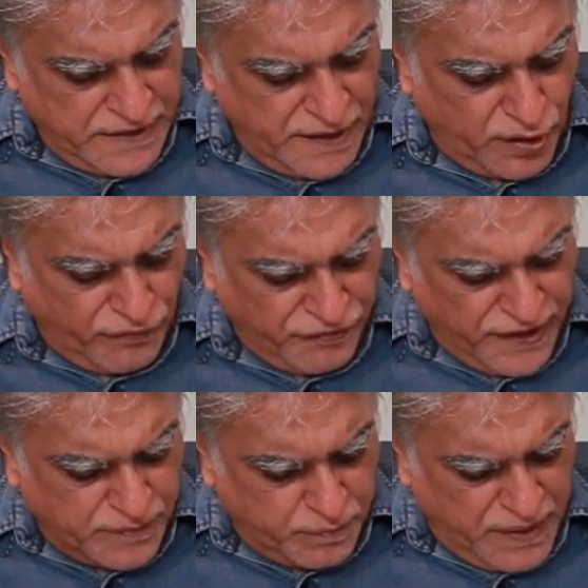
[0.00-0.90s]
That your
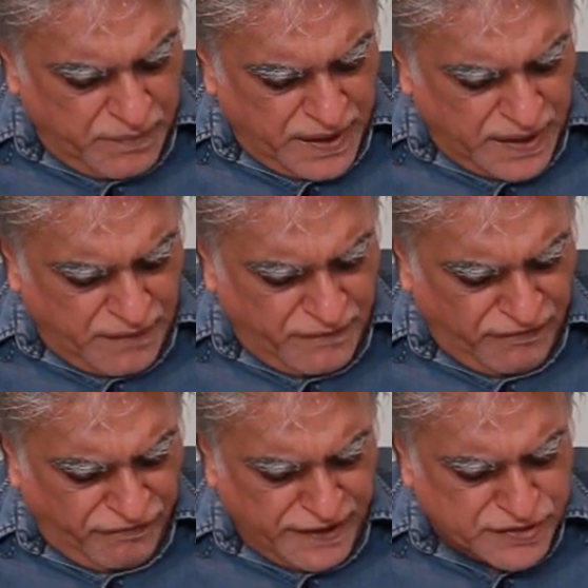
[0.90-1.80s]
faith may become
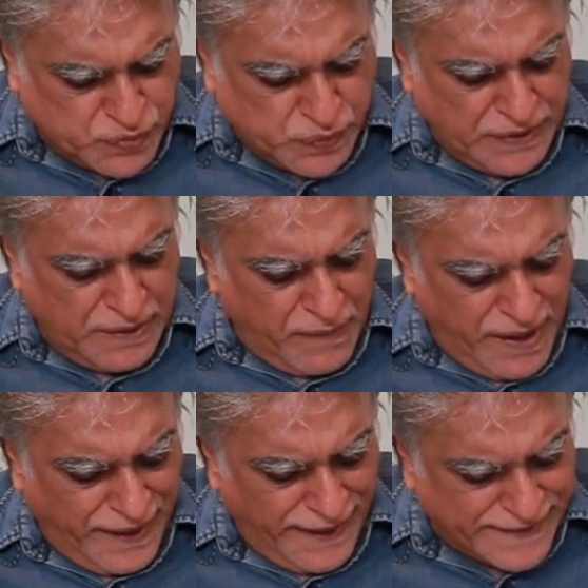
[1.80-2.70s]
effectual
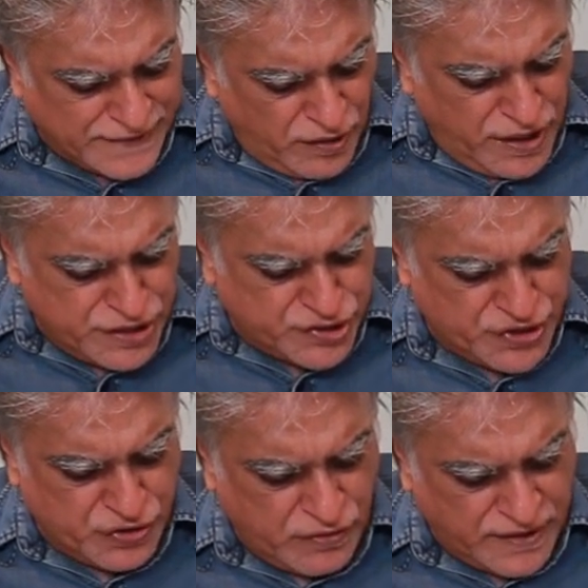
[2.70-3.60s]
by
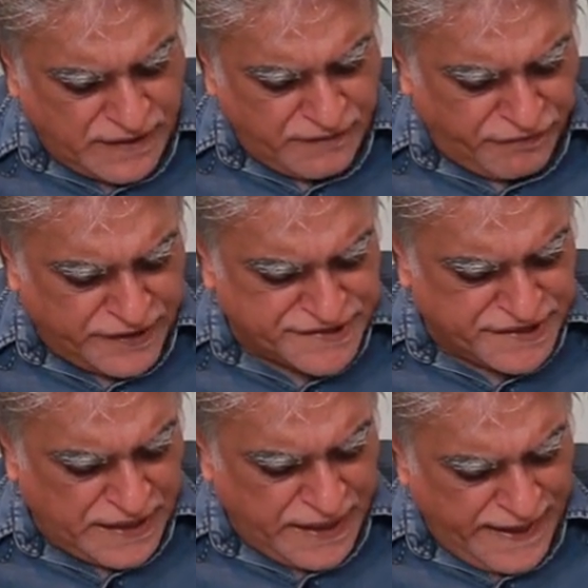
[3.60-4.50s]
acknowledging or
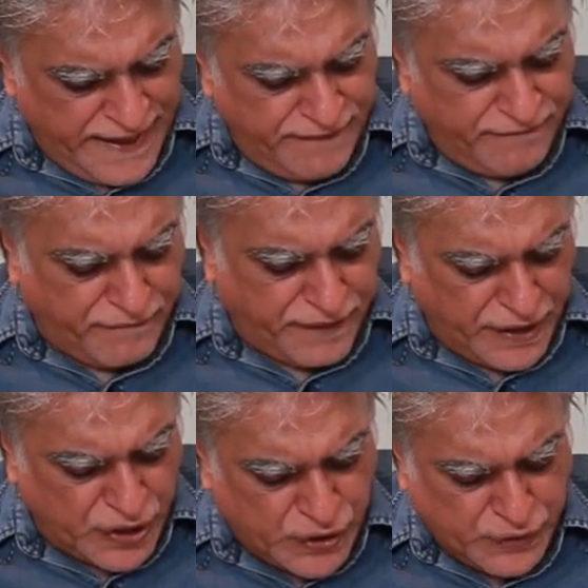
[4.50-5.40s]
confessing every
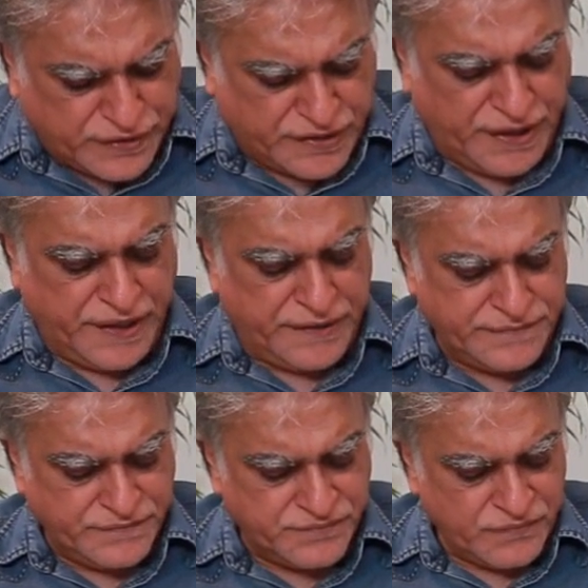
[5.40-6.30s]
good thing